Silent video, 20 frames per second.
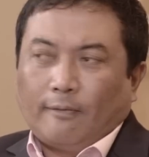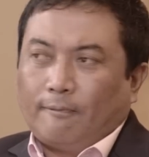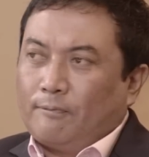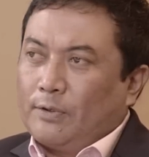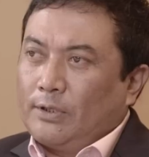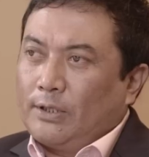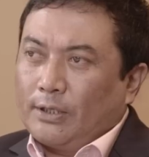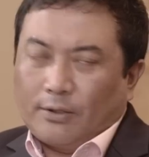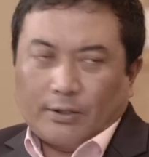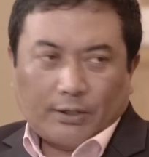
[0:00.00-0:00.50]

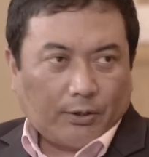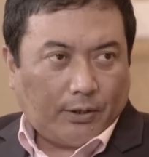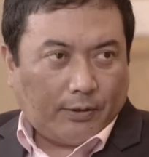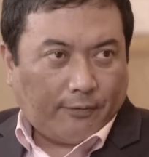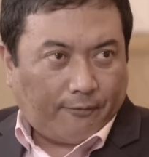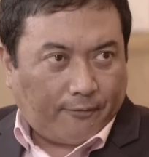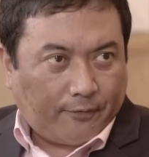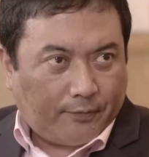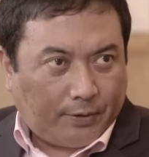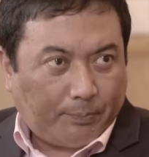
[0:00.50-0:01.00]
Let us
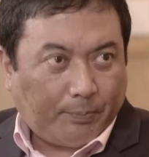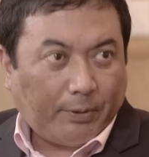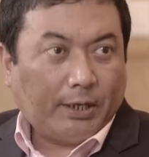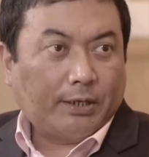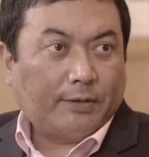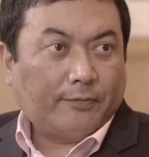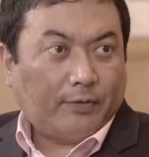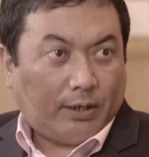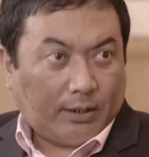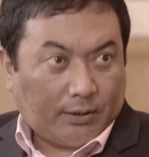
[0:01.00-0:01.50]
give
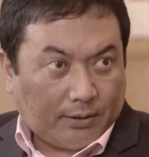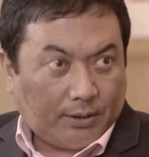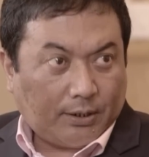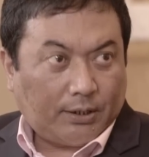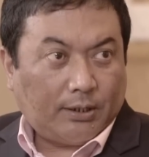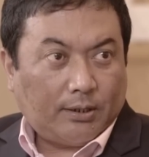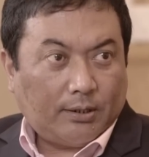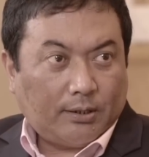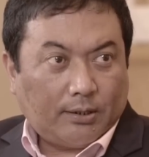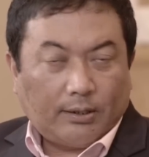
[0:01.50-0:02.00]
space for
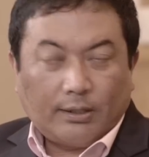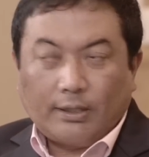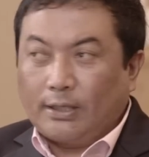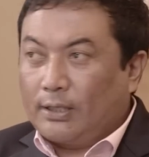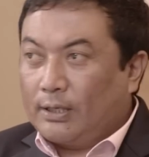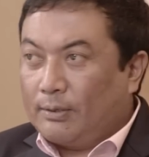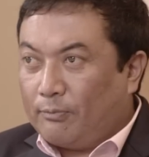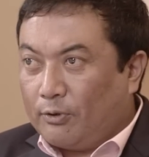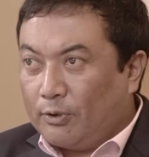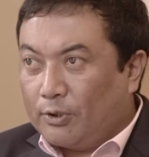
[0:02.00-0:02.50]
others. Let
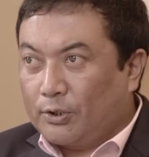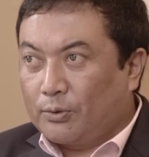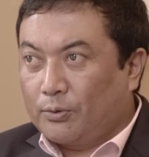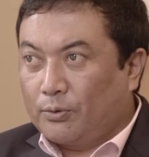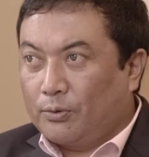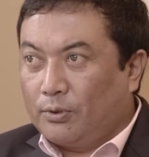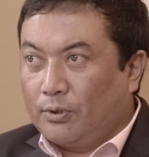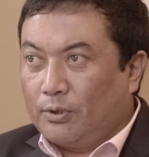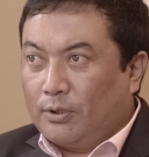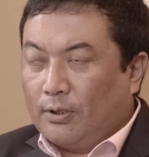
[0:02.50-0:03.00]
them
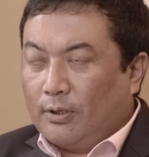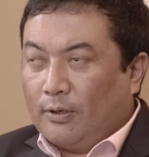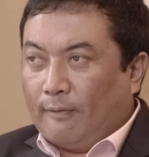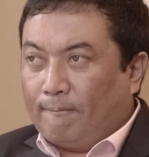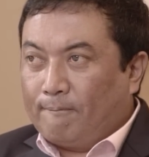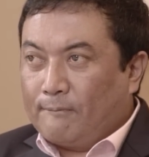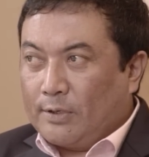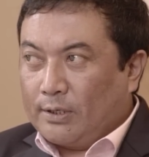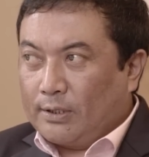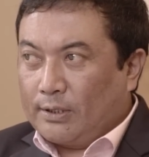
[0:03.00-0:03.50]
also
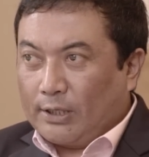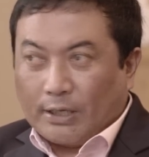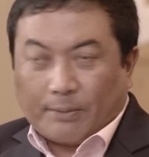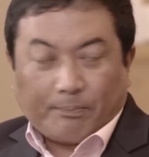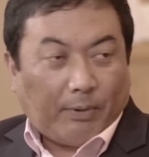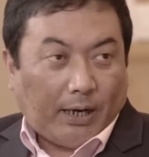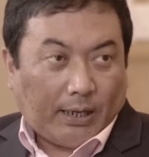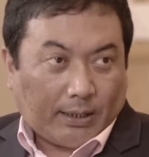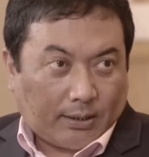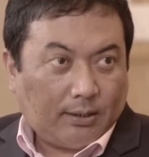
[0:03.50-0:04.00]
take
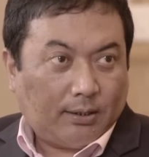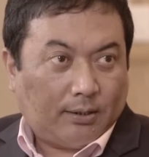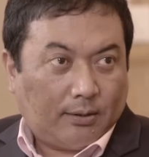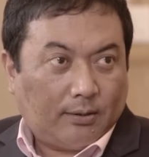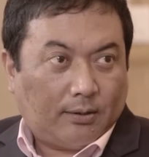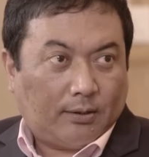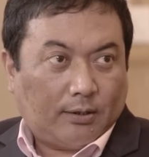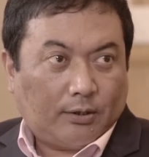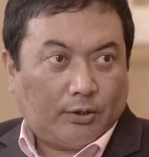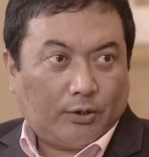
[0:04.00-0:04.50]
part.
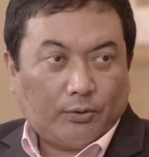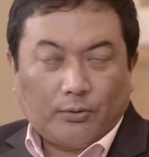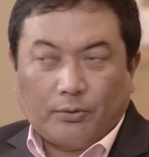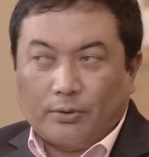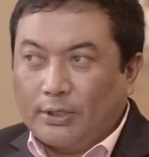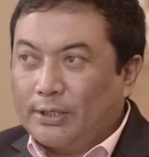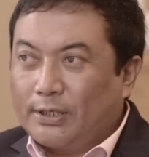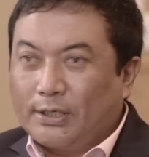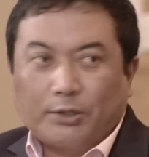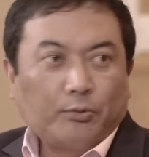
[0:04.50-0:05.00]
So
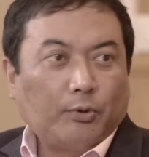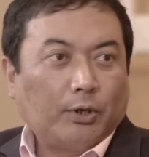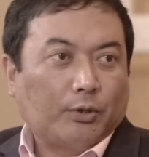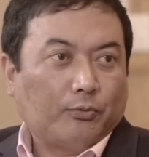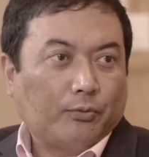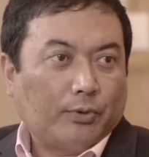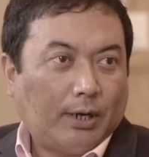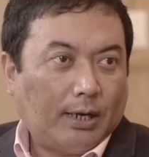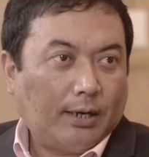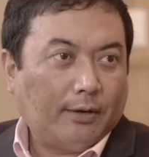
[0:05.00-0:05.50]
this is
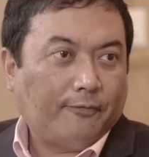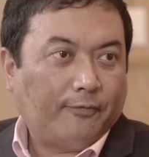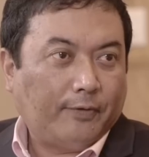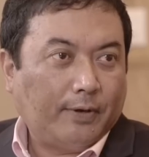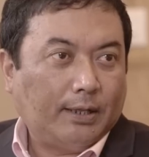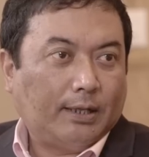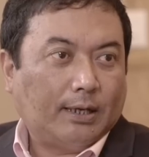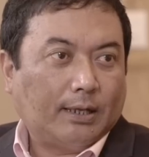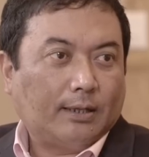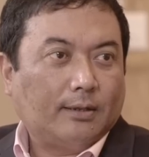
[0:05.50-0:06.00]
what I
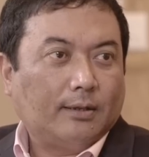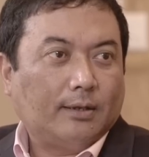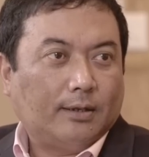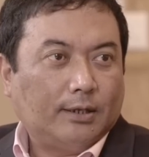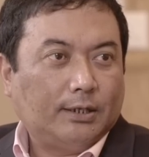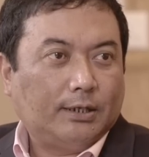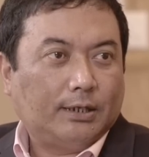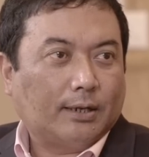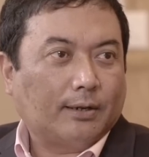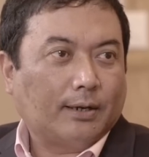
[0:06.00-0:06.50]
feel that
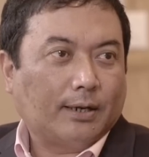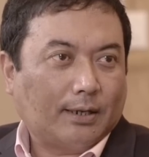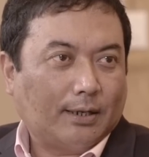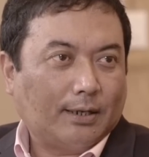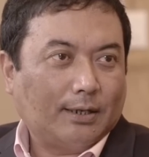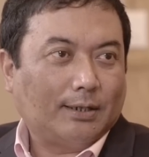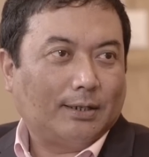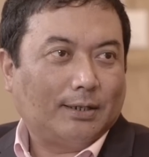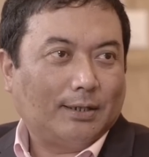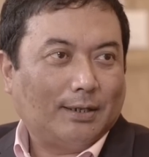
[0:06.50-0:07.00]
sharing
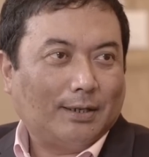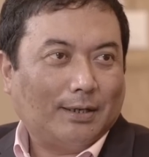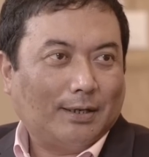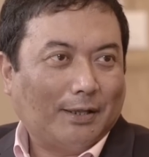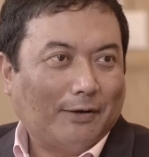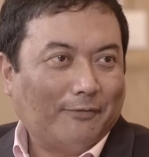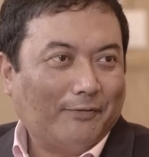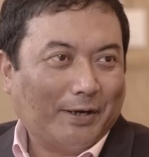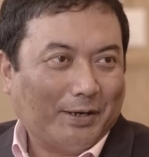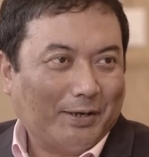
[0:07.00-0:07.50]
is
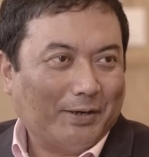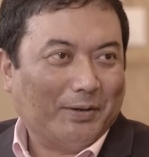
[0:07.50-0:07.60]
loving.